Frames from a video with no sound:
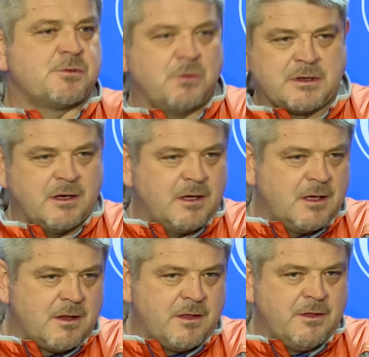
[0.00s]
what
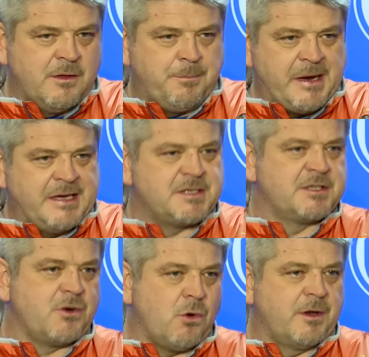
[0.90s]
the pace
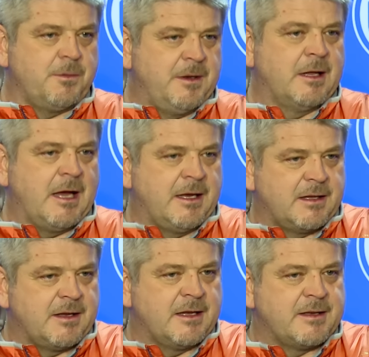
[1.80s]
is going to be like
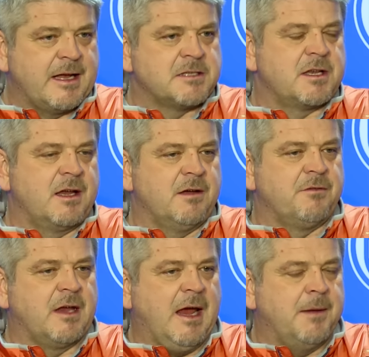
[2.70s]
and the intensity of
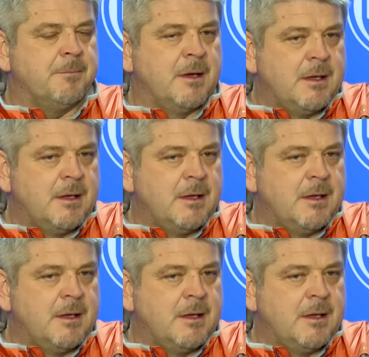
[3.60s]
the game.